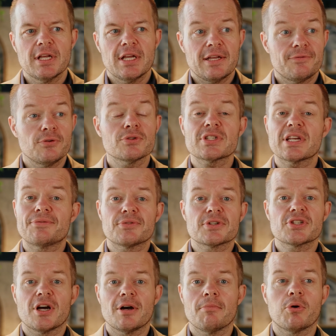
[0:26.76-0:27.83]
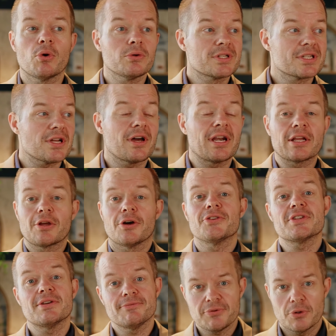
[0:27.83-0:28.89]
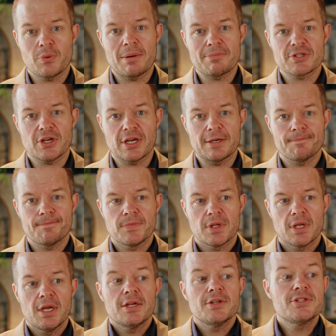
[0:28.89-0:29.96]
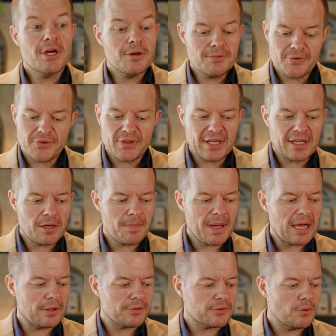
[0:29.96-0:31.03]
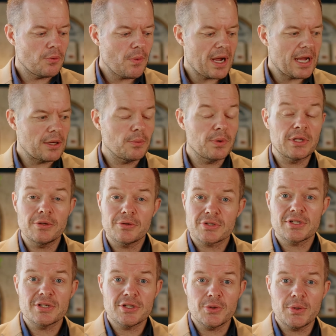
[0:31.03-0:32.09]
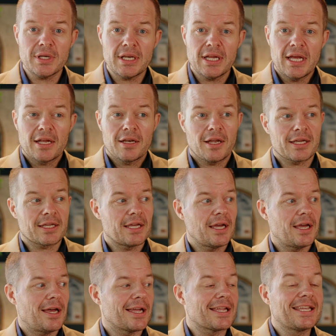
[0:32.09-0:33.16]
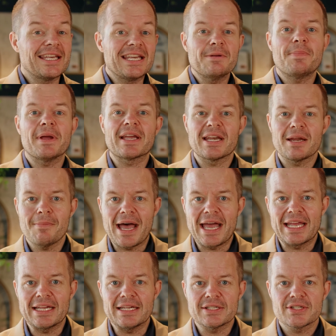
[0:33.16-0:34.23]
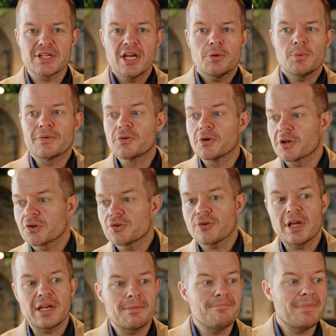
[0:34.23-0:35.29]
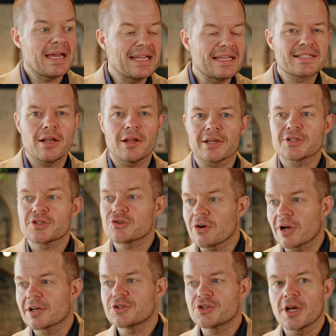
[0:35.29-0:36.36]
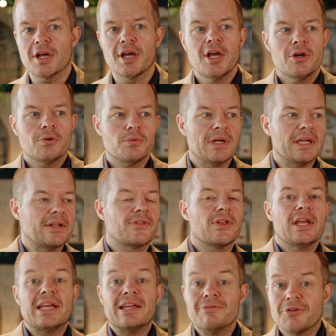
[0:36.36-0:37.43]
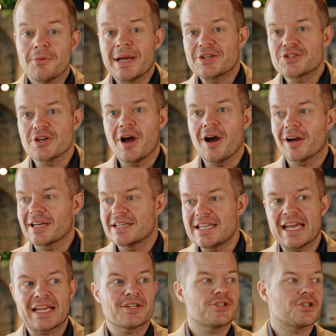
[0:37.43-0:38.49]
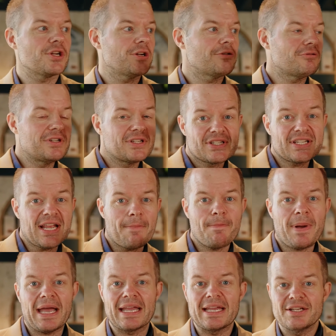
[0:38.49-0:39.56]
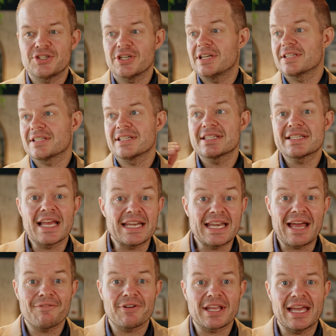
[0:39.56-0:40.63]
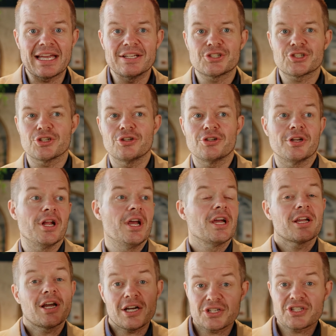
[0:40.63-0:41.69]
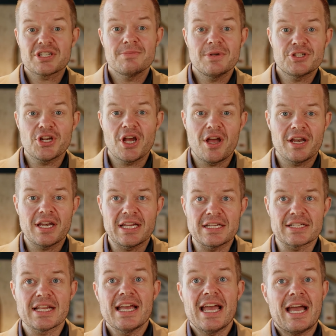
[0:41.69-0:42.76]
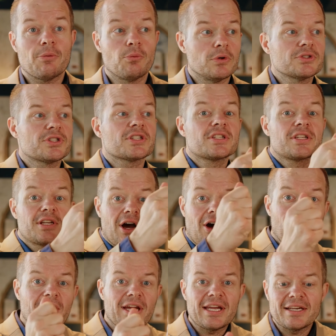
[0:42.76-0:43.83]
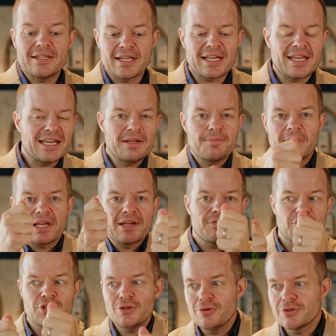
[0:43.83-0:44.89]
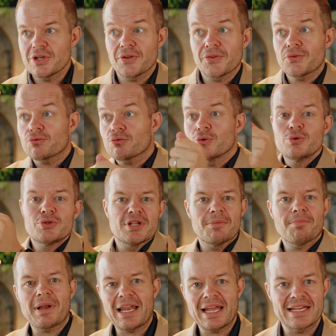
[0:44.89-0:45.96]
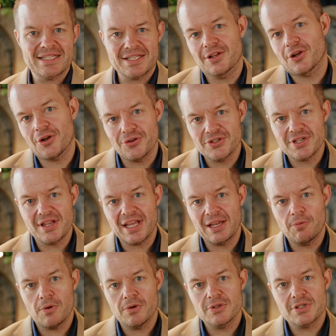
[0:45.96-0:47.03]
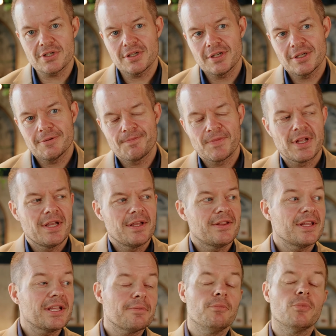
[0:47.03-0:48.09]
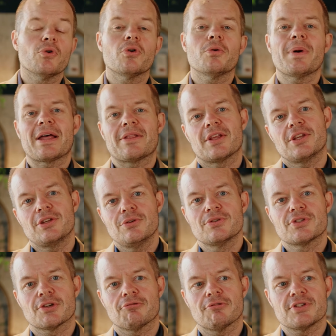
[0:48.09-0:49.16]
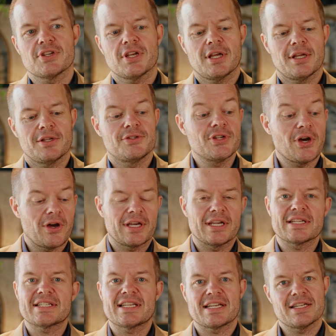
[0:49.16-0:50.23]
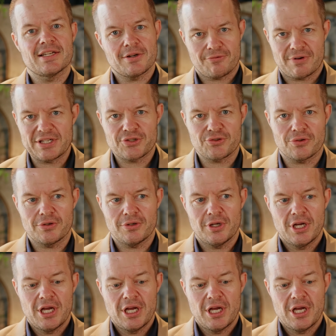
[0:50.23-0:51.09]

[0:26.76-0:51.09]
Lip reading: if you're, say, for example, designing content for a website, don't think about the way we used to do it, like a guinea pig in a maze. We've got to create a maze-like structure with information architecture and set pages and set navigation and customer journeys, and we'll just guide the guinea pig of a user through to the place and the content they want. Think more about the user as a diner sitting in a restaurant.